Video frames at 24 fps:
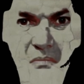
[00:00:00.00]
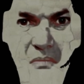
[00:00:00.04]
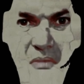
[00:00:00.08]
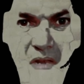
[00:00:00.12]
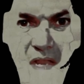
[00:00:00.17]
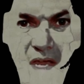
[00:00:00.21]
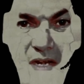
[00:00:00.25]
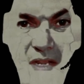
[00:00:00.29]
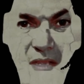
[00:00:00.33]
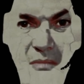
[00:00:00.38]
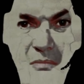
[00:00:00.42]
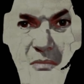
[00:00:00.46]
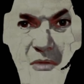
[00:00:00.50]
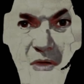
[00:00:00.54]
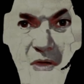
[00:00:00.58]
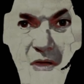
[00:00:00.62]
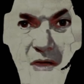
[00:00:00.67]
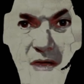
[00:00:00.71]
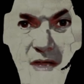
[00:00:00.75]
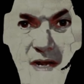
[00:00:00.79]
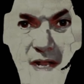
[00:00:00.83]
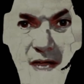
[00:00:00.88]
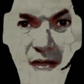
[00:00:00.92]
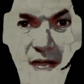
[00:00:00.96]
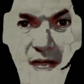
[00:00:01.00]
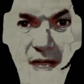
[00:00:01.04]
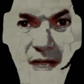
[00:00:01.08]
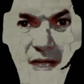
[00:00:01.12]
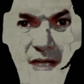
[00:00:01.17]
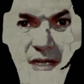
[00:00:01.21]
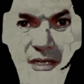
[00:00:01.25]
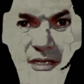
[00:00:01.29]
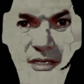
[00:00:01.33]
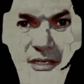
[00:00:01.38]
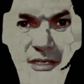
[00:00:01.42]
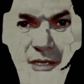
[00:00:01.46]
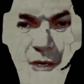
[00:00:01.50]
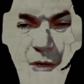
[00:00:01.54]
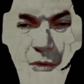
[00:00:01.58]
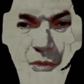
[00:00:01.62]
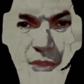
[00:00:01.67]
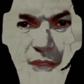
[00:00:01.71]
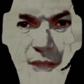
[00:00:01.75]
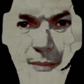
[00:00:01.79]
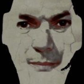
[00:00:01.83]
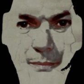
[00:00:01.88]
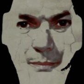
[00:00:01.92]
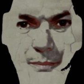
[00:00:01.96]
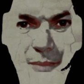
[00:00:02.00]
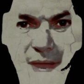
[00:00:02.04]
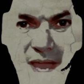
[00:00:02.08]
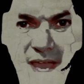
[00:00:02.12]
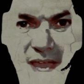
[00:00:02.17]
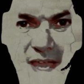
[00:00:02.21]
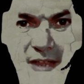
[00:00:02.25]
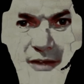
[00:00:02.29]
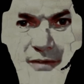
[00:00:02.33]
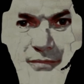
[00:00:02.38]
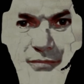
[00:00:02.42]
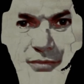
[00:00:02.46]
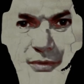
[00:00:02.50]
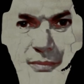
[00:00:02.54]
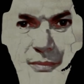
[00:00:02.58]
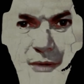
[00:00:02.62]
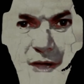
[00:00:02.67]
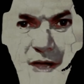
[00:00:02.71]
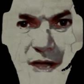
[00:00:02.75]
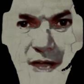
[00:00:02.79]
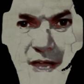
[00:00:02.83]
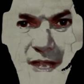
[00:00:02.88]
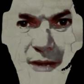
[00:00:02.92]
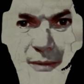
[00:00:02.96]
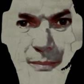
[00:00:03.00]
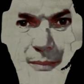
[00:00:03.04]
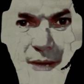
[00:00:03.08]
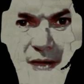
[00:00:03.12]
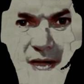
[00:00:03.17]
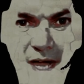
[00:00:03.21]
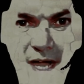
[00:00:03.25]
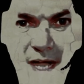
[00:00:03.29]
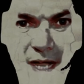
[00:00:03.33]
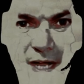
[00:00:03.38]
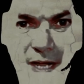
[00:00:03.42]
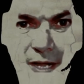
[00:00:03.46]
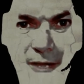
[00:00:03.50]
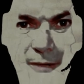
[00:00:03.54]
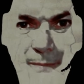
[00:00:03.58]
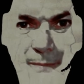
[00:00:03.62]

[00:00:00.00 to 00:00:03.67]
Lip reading: Bloody murder!" yelled the man from Ironbark.